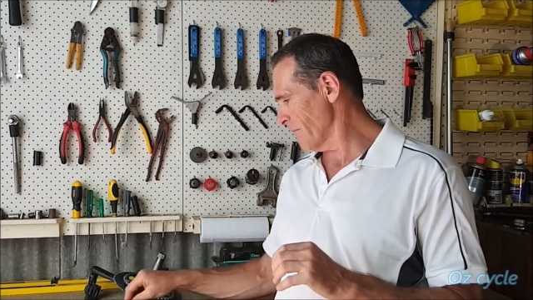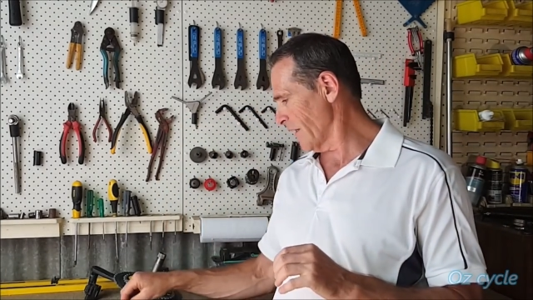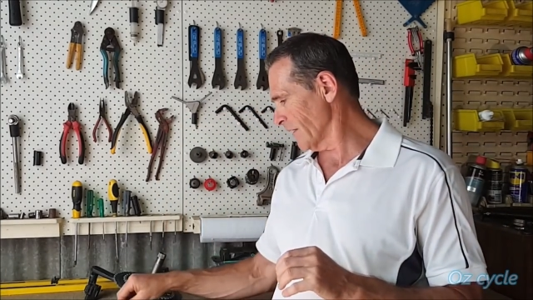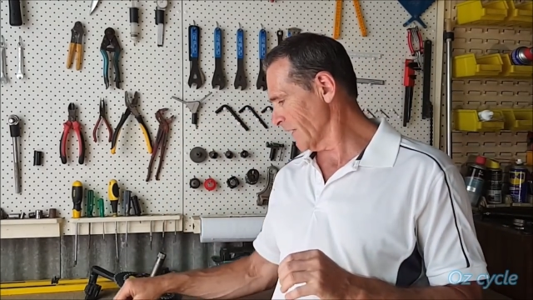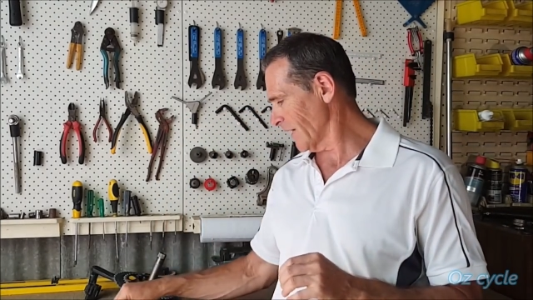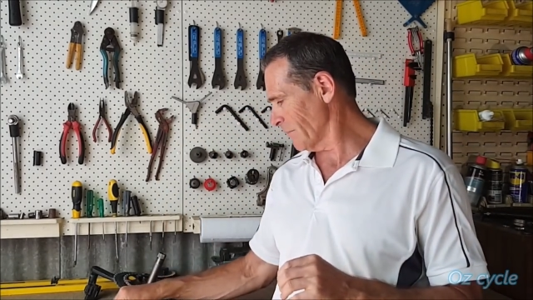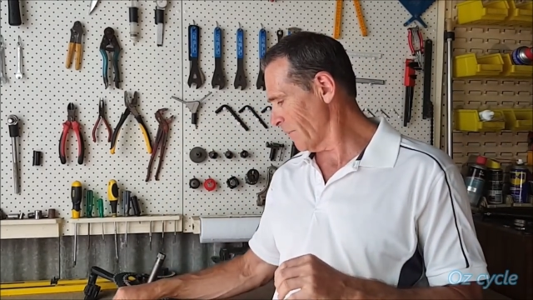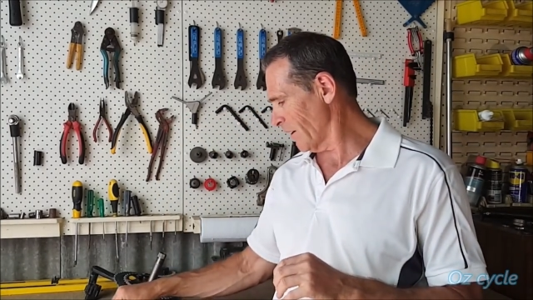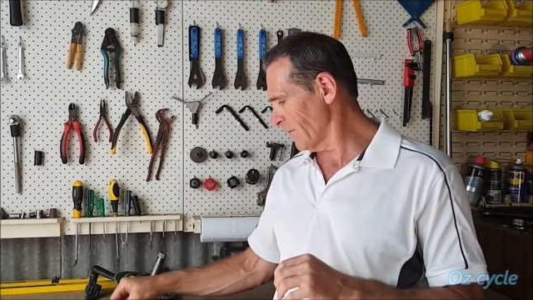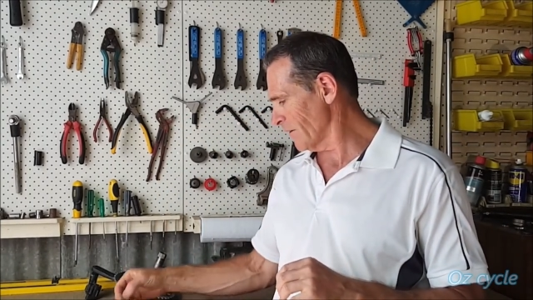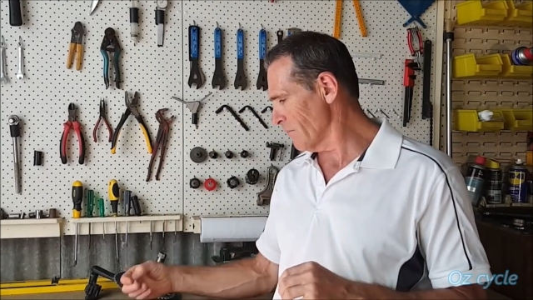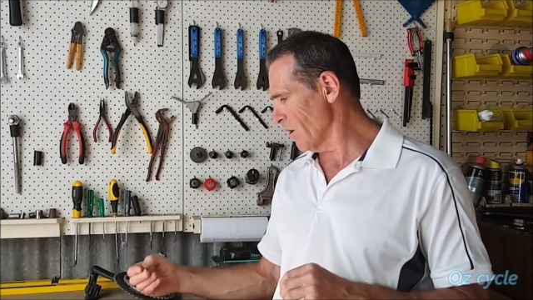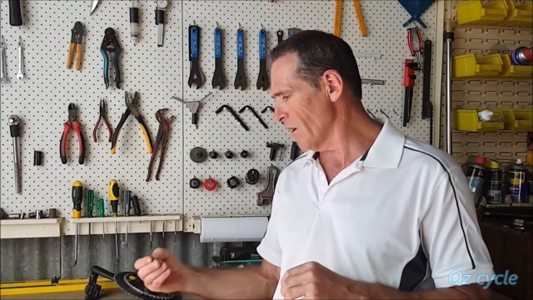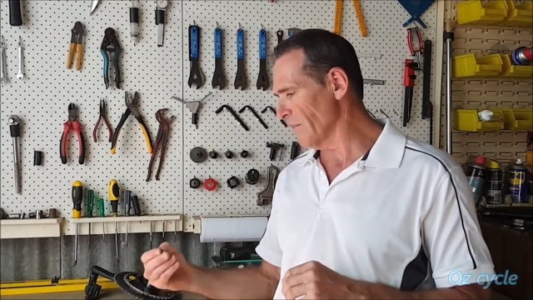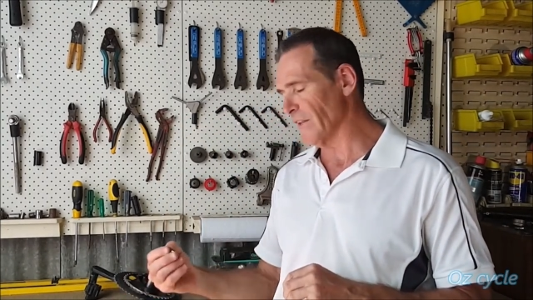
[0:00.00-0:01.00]
Now keep bear
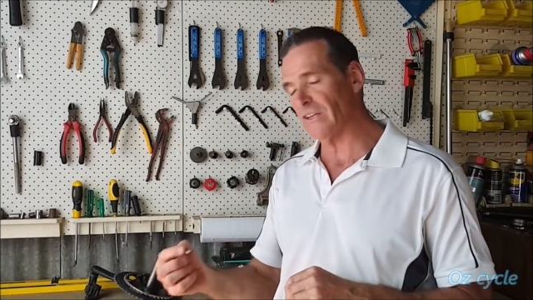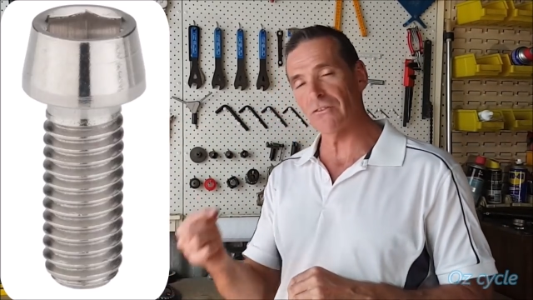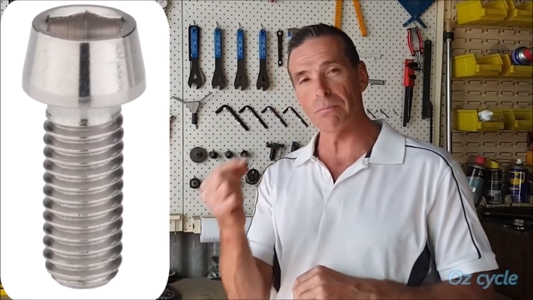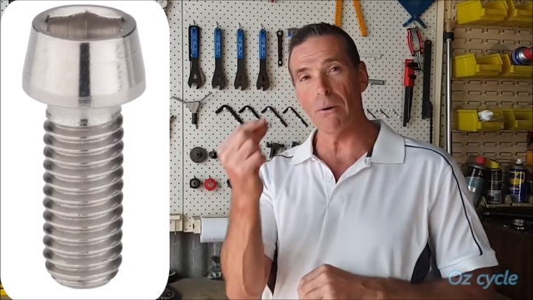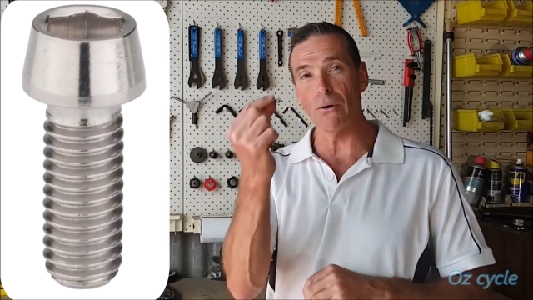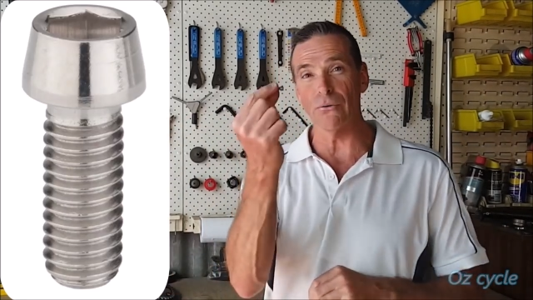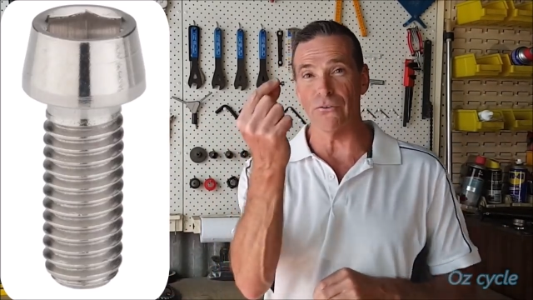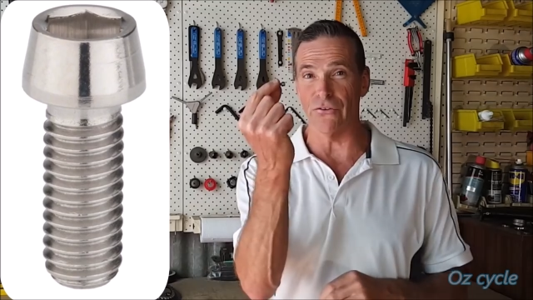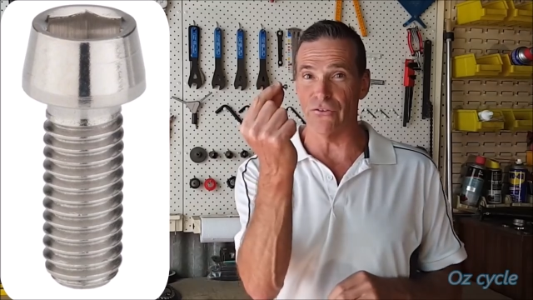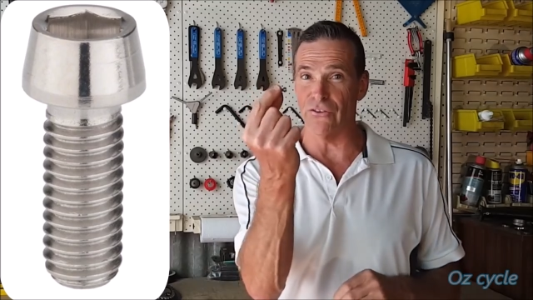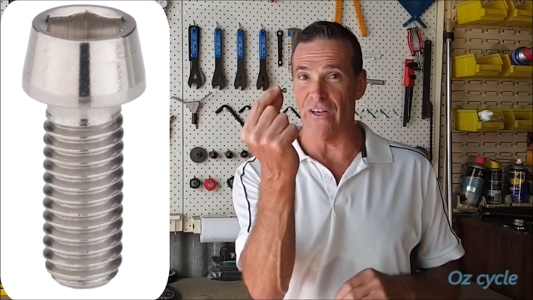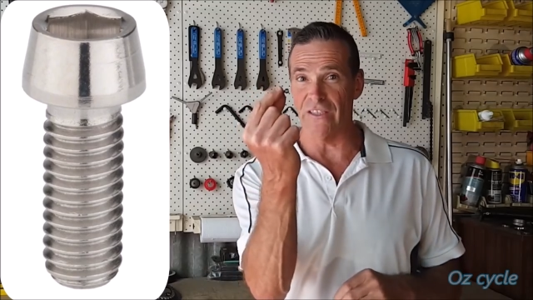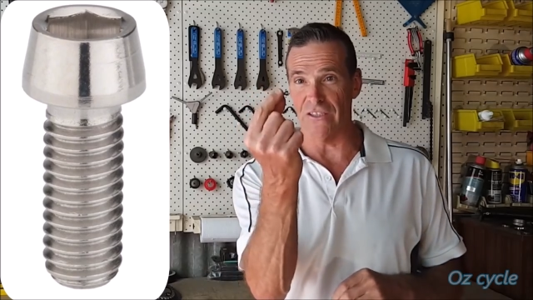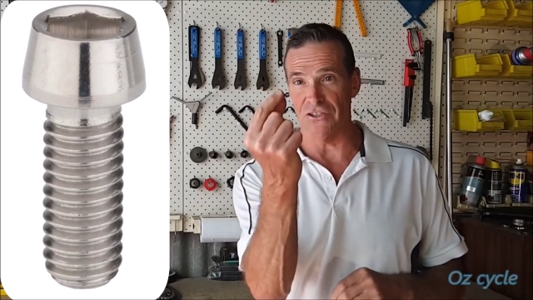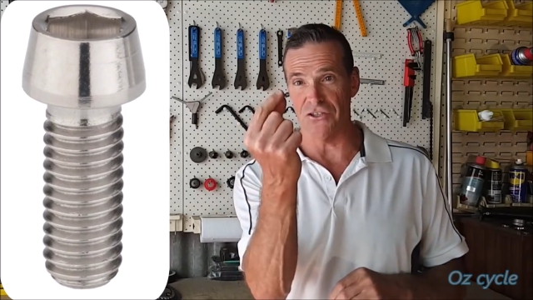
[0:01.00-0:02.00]
in mind these bolts are
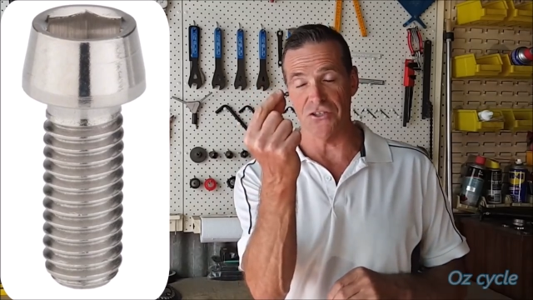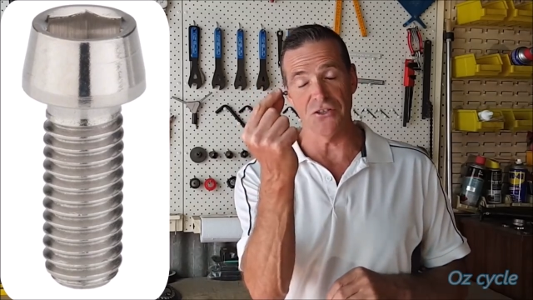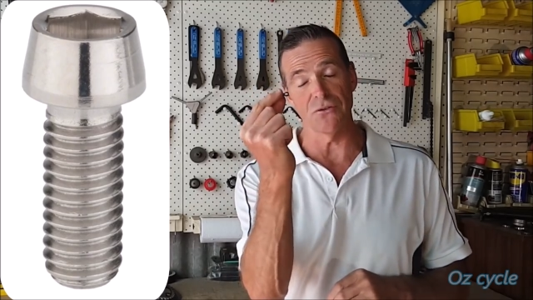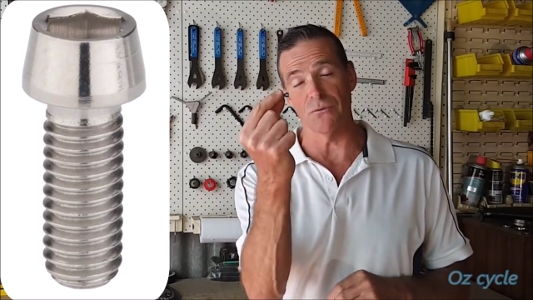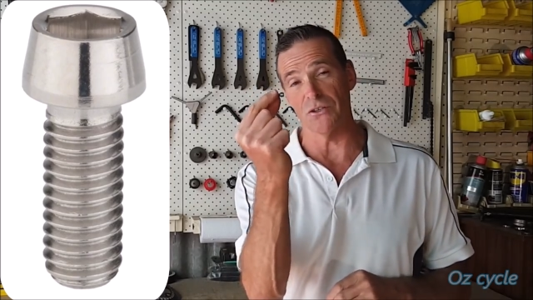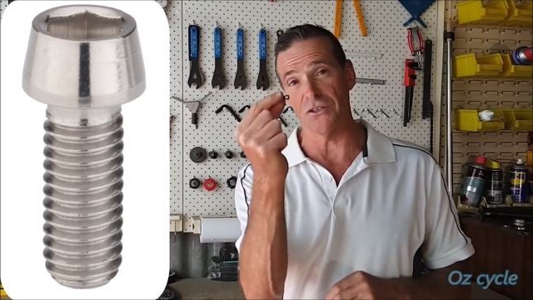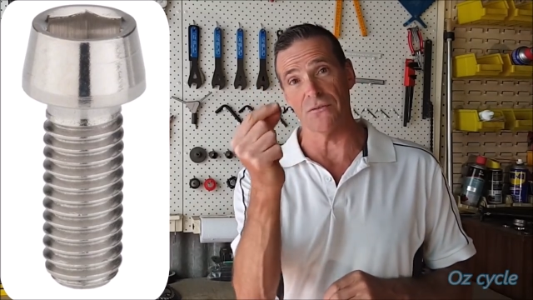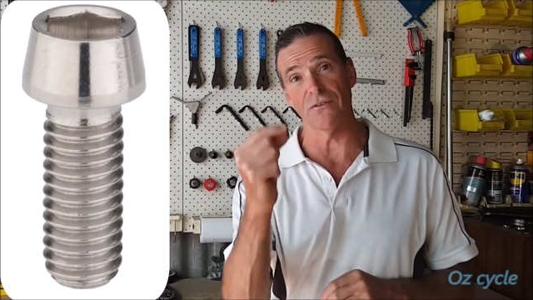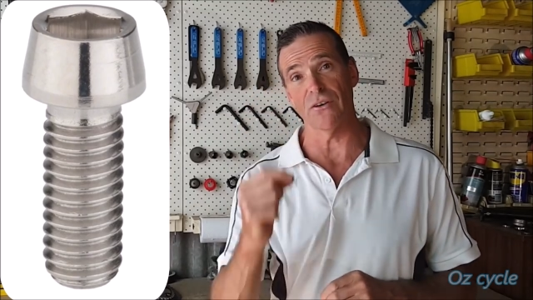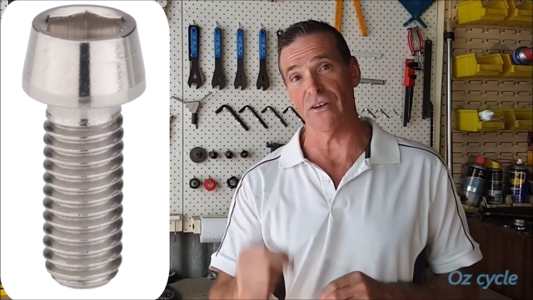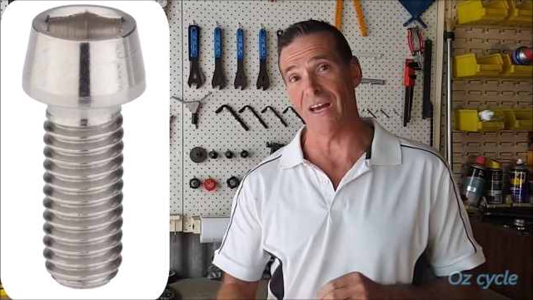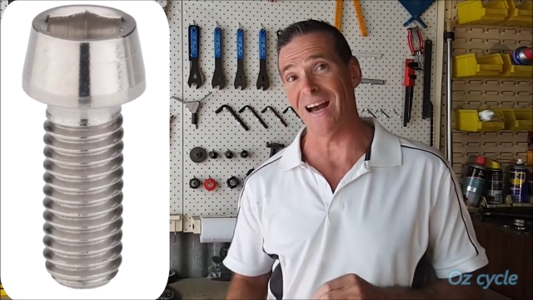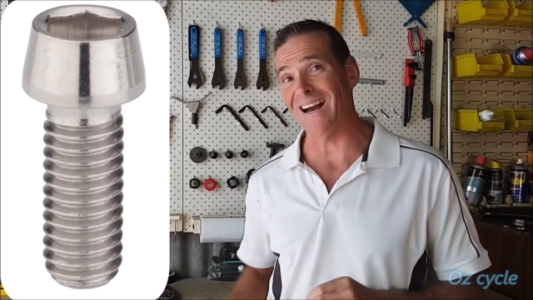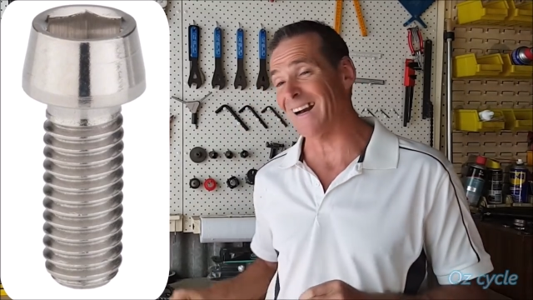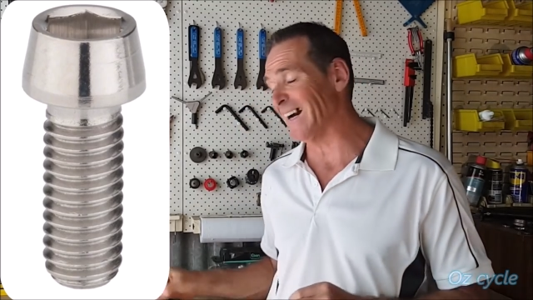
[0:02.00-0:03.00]
stainless steel which is
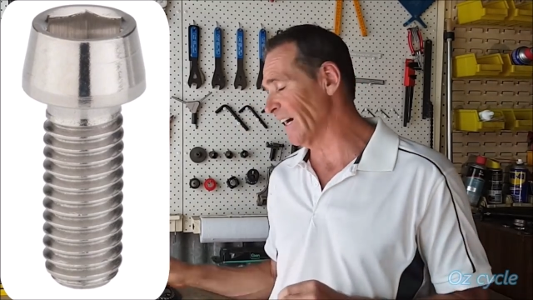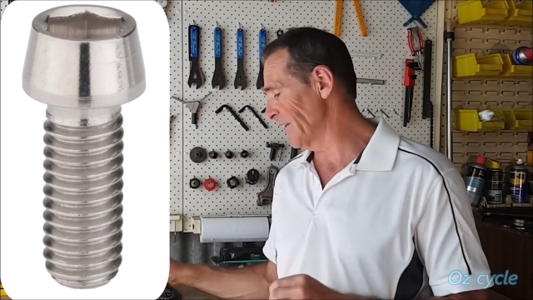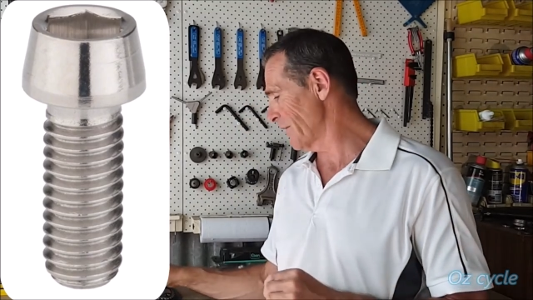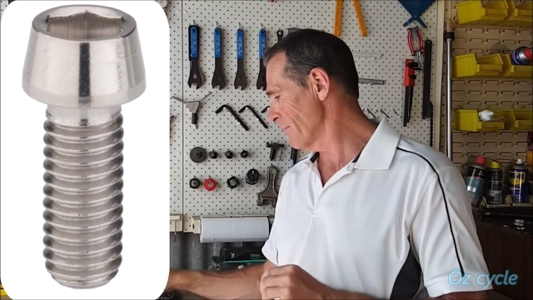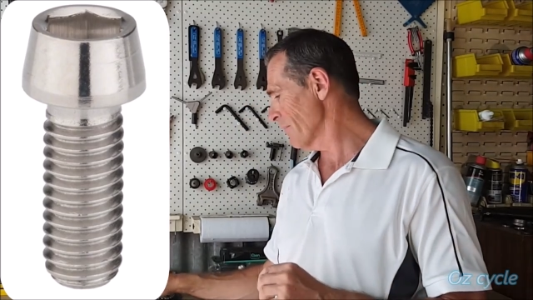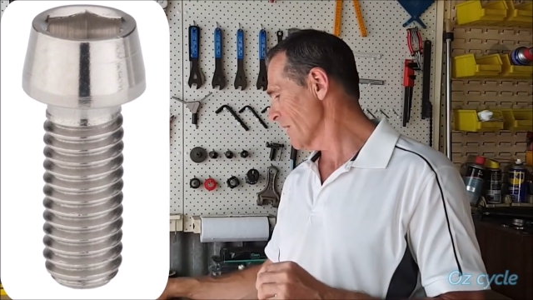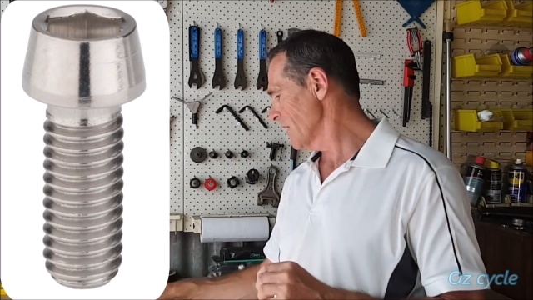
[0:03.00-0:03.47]
very hard